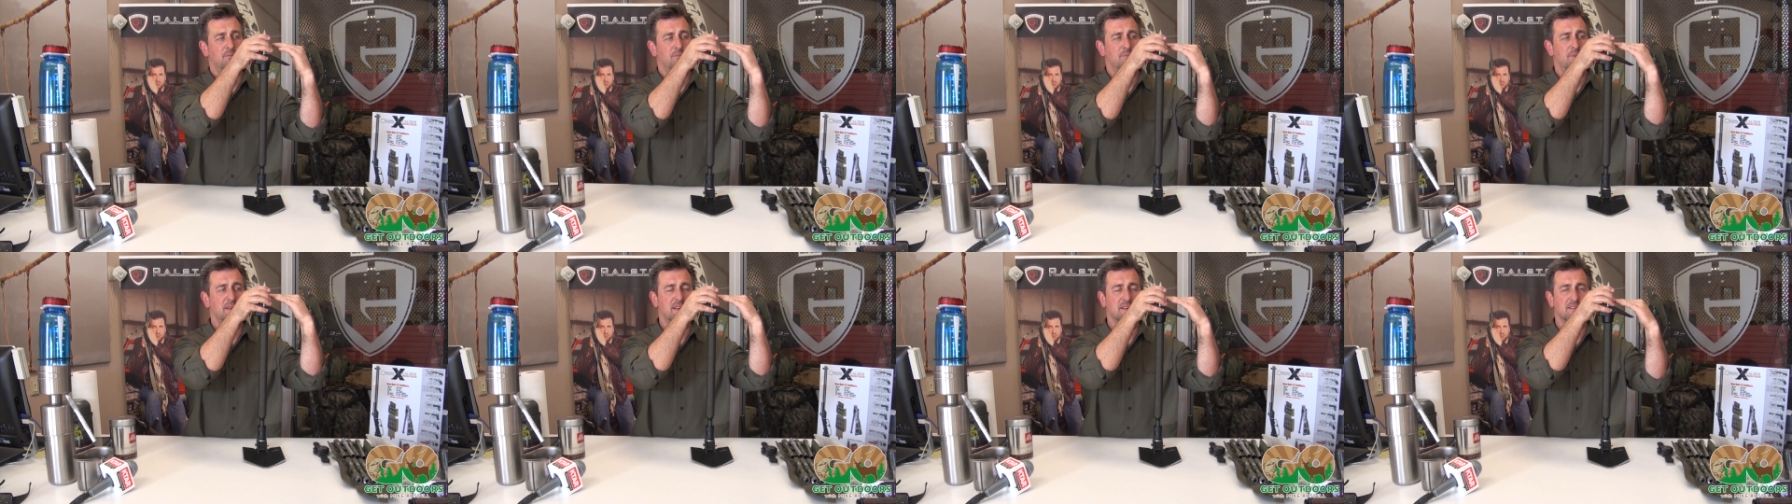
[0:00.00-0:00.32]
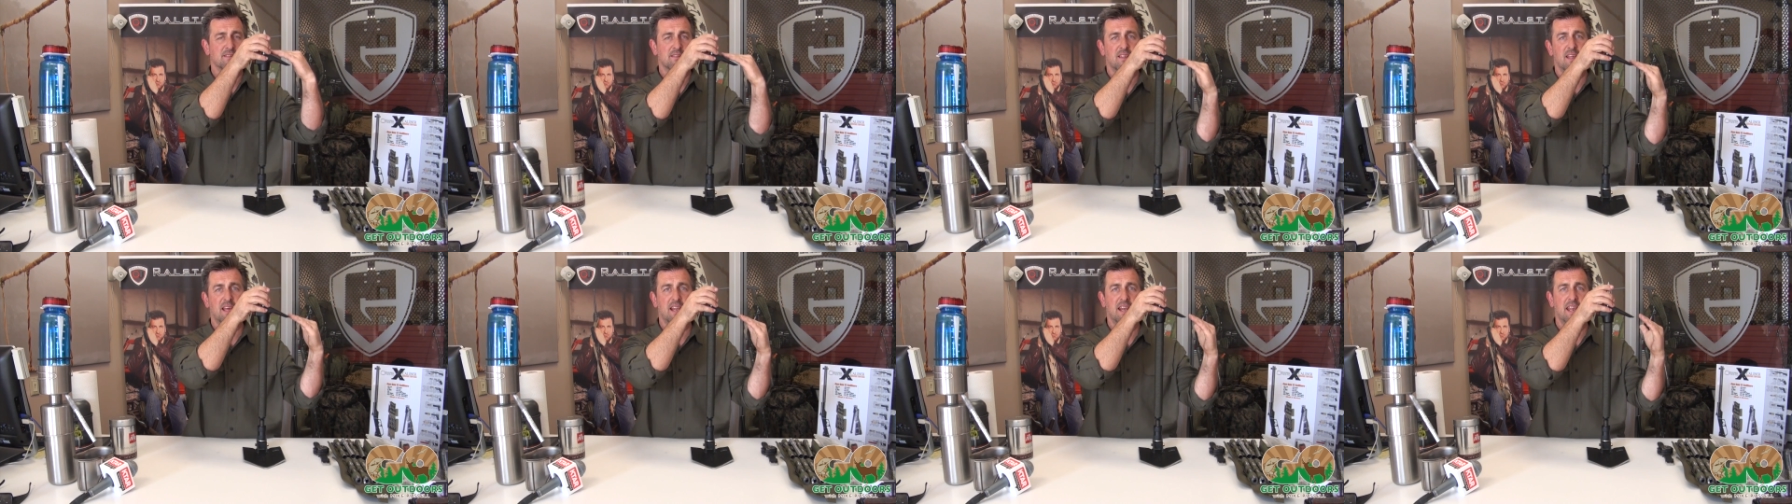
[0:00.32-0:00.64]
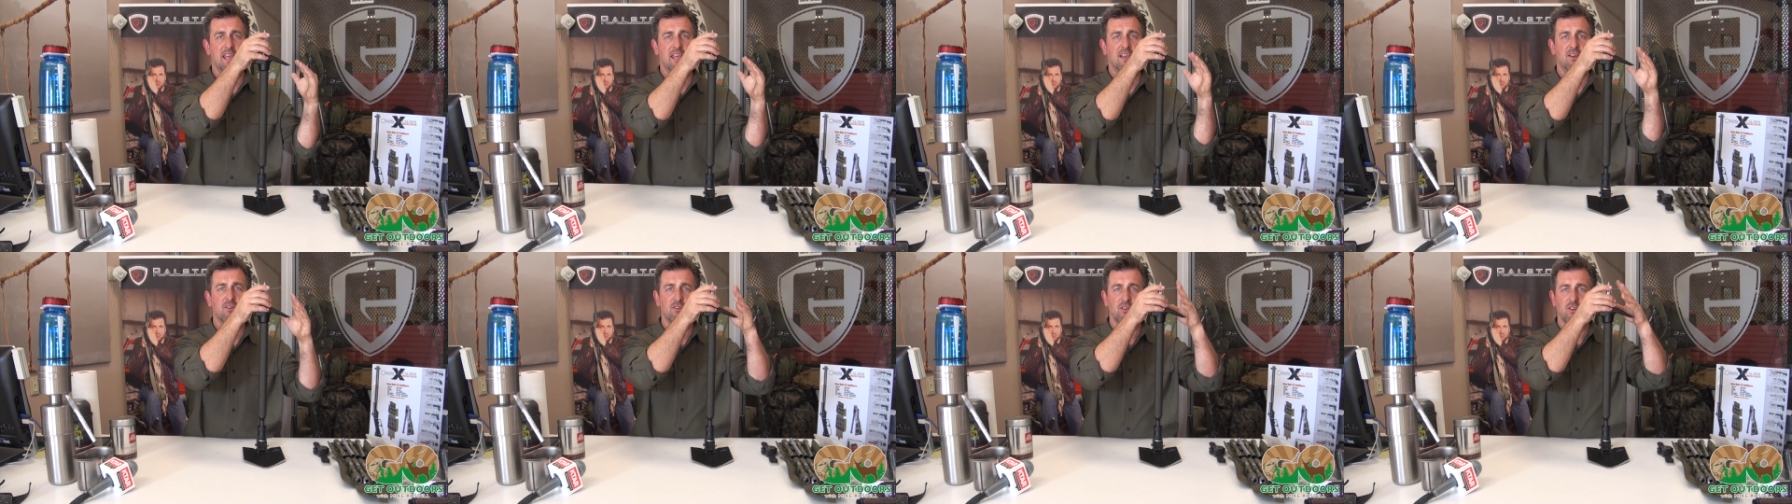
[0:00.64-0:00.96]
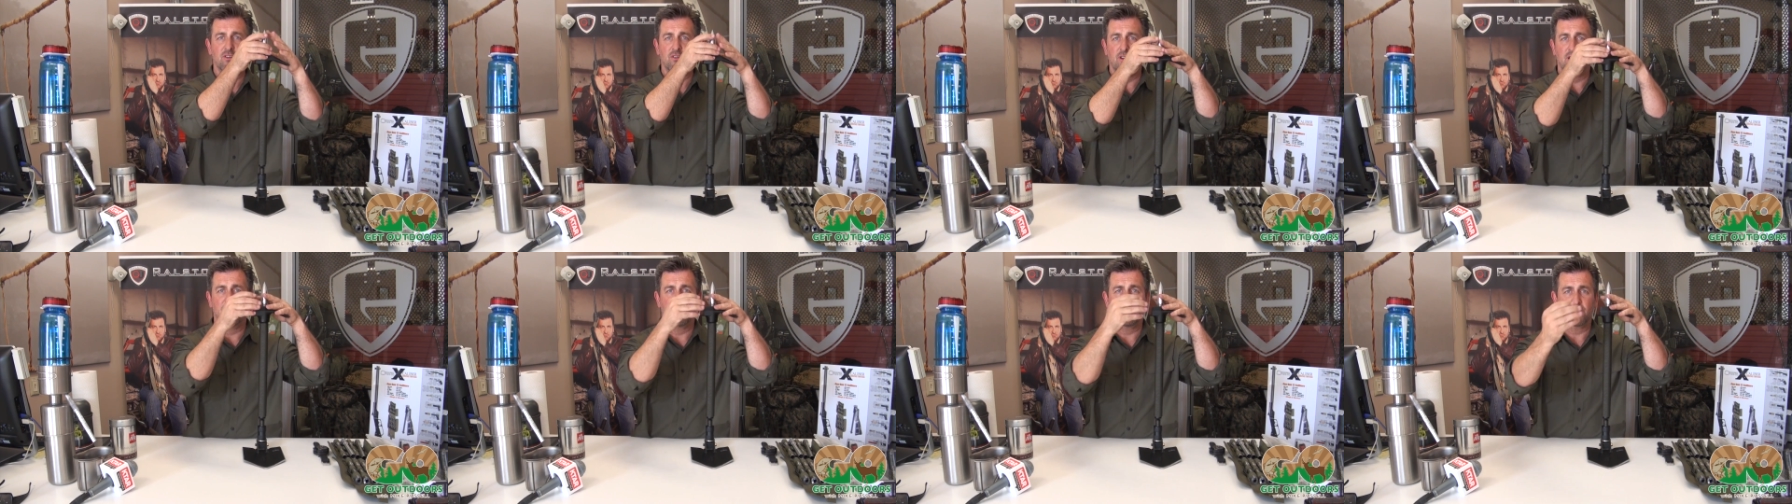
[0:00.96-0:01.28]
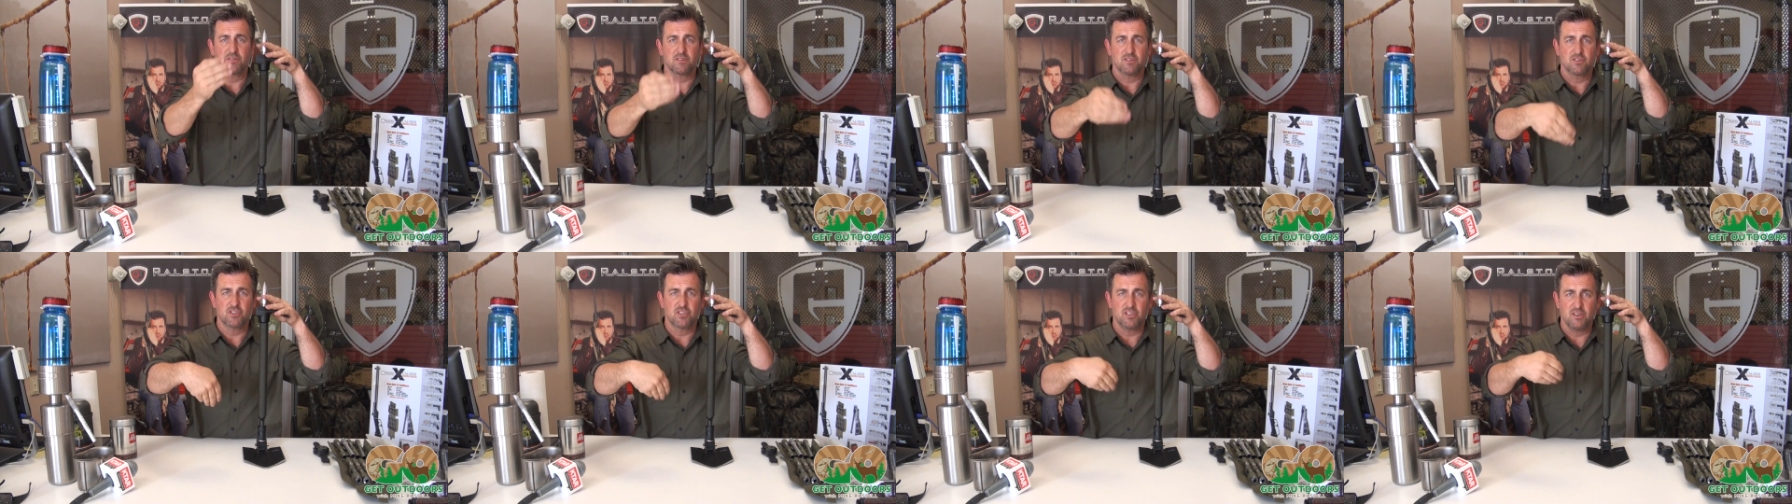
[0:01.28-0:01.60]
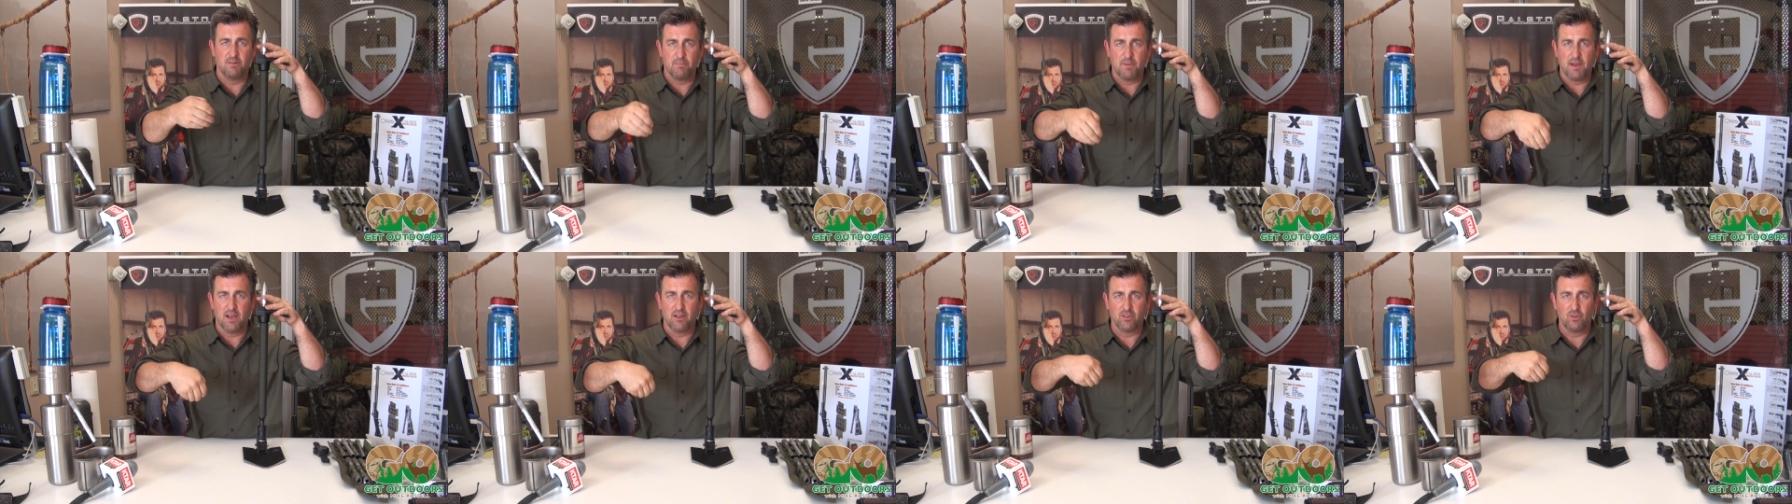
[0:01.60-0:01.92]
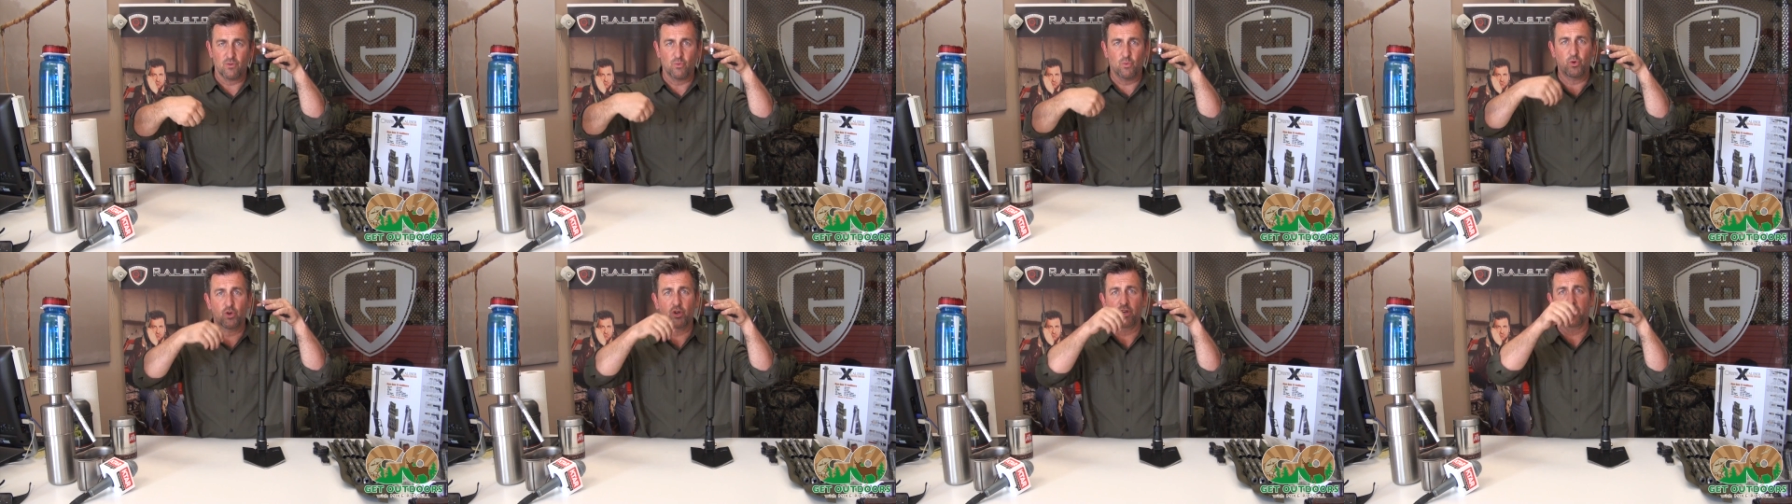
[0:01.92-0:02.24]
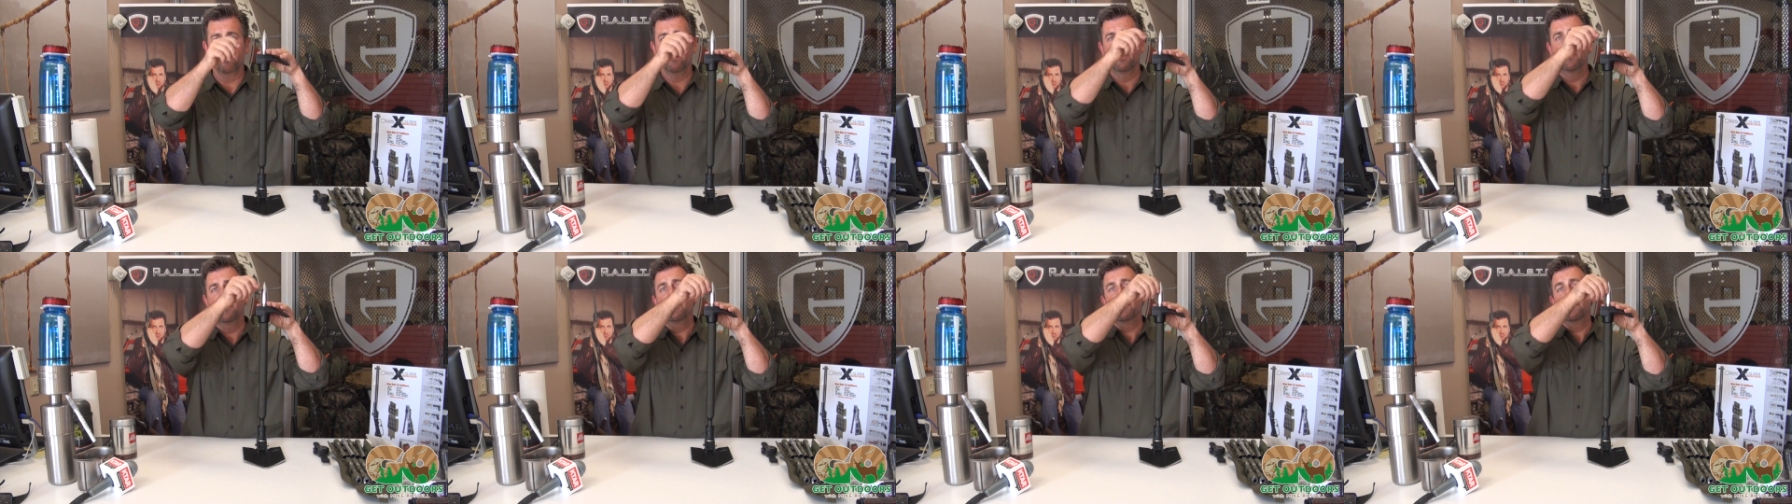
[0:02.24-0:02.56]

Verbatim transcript: Because of that angle, you're able to chip out the wood.